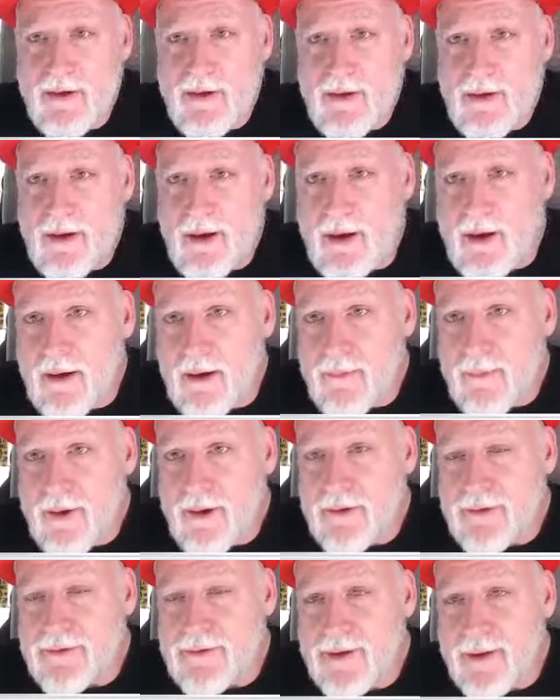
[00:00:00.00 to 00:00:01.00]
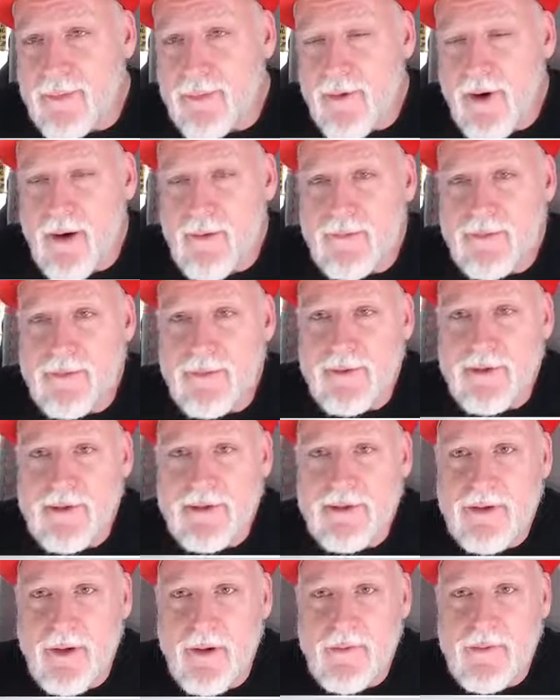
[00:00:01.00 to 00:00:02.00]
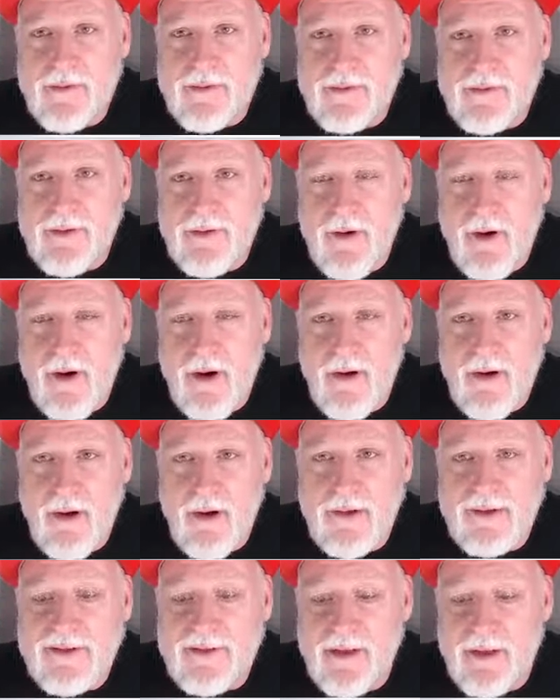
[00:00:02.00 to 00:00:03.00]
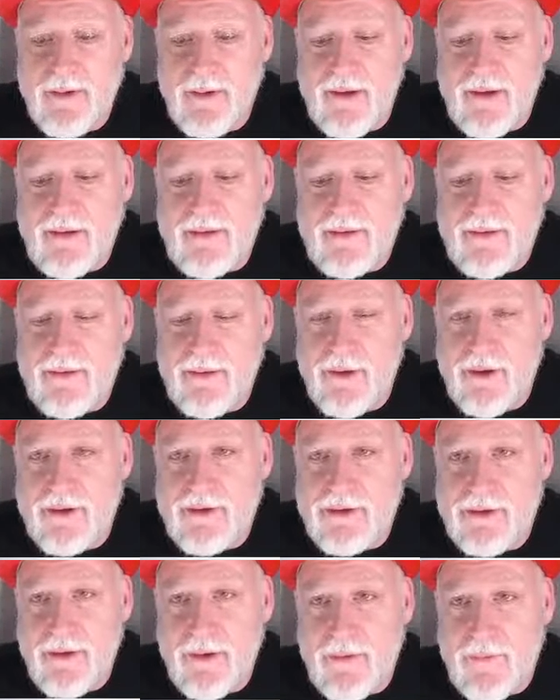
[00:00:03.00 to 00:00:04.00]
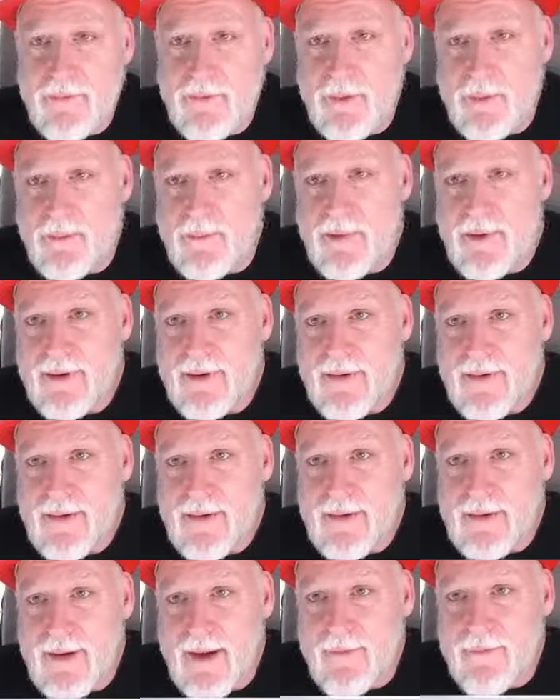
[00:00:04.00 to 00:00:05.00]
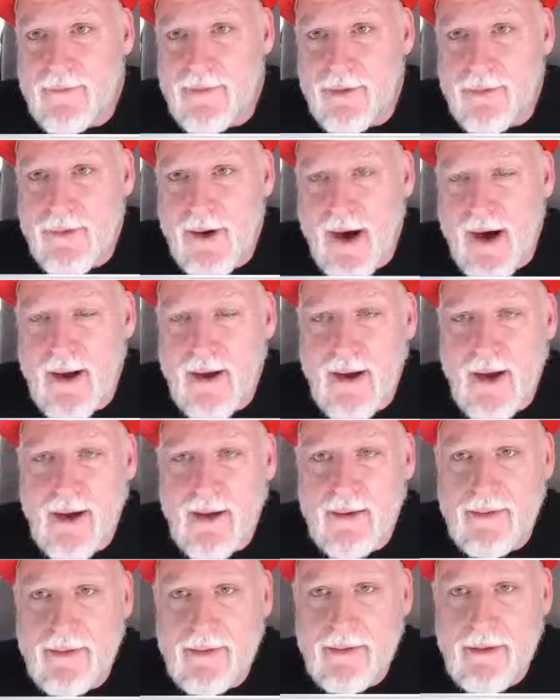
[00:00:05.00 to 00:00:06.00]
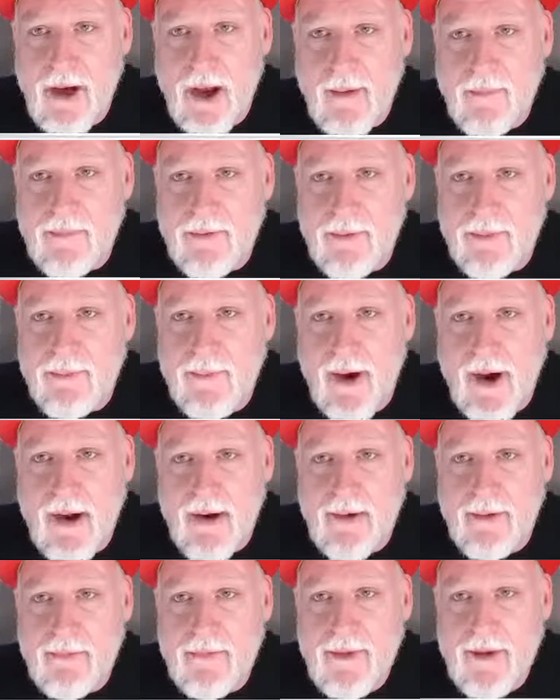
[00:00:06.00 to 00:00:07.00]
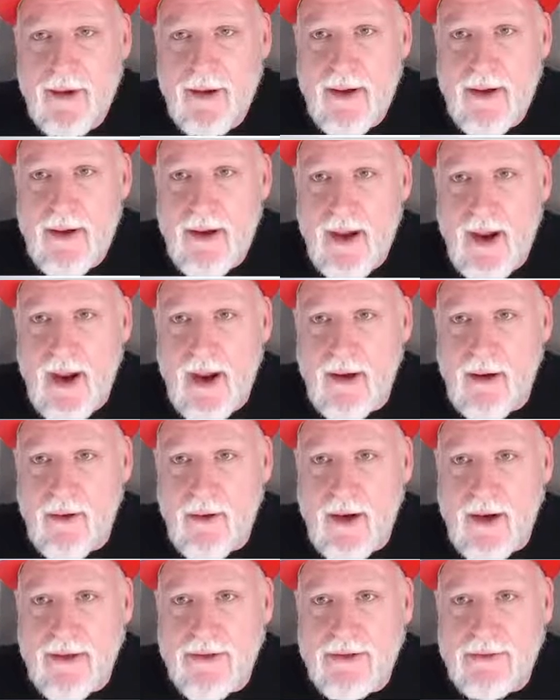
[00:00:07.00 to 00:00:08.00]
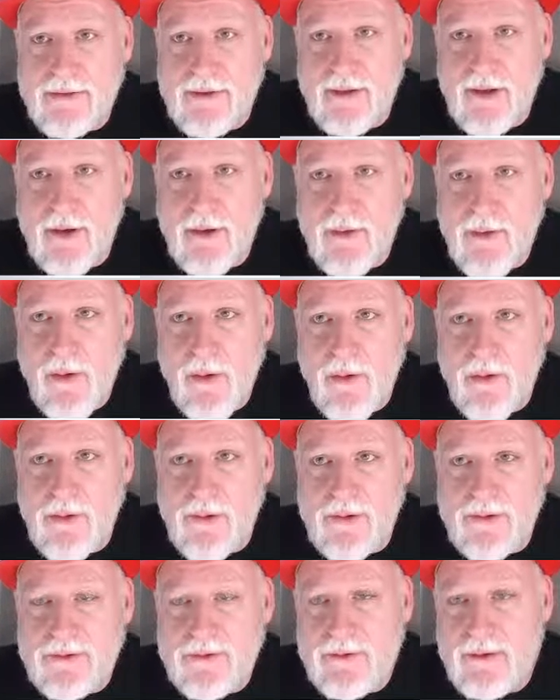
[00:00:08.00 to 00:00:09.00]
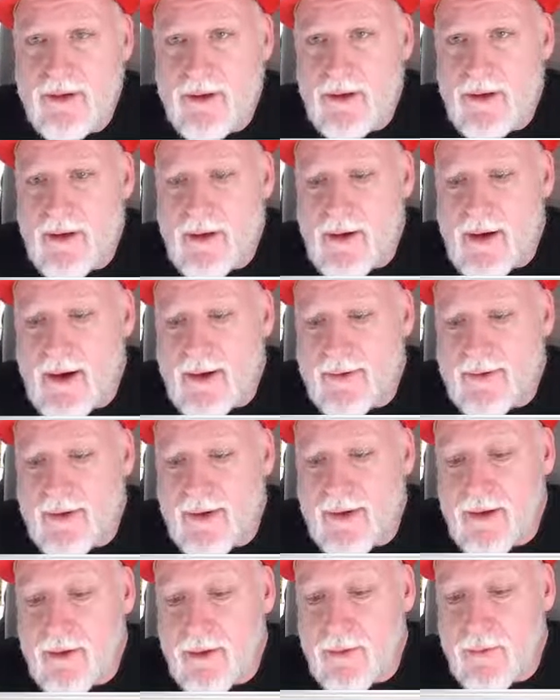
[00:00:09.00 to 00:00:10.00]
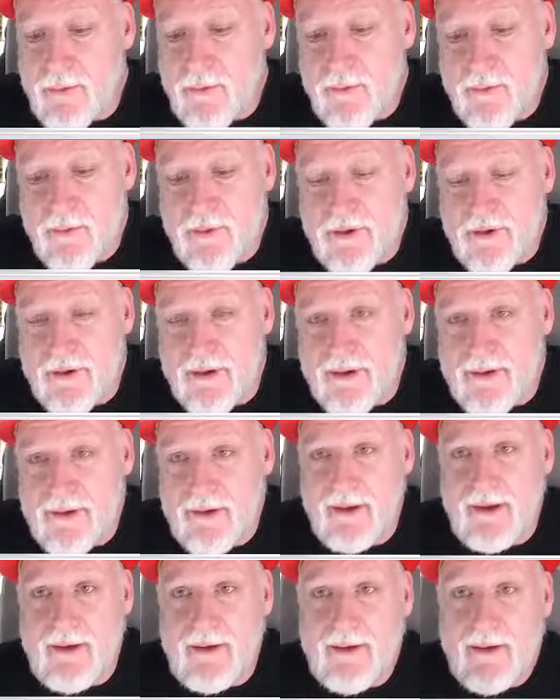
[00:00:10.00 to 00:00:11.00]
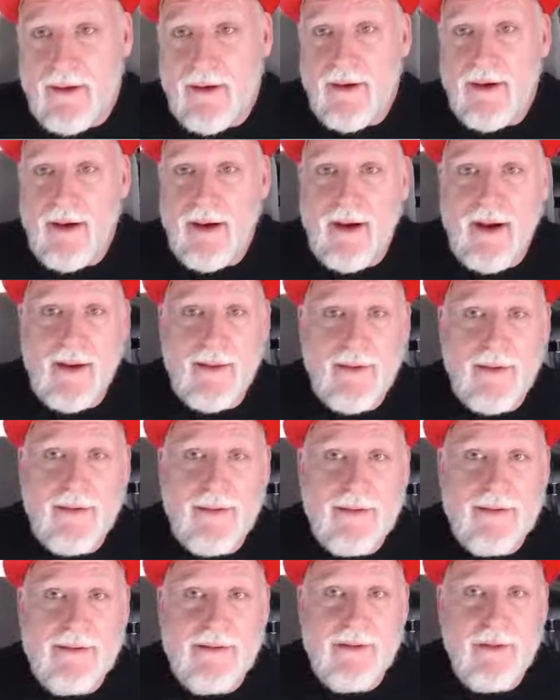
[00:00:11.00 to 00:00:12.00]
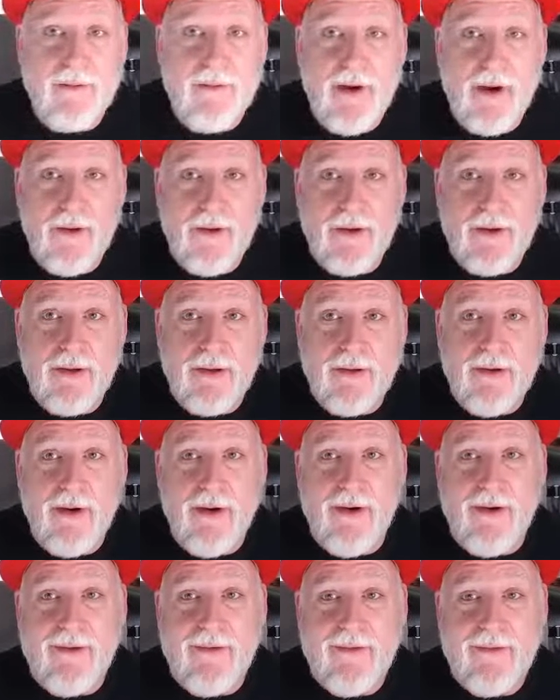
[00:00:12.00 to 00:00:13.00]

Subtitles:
I don't see any problems with the surface of the card. Our centering looks good from left to right and top to bottom. And our edges and our corners, I think, are really clean. I think this is a very good card.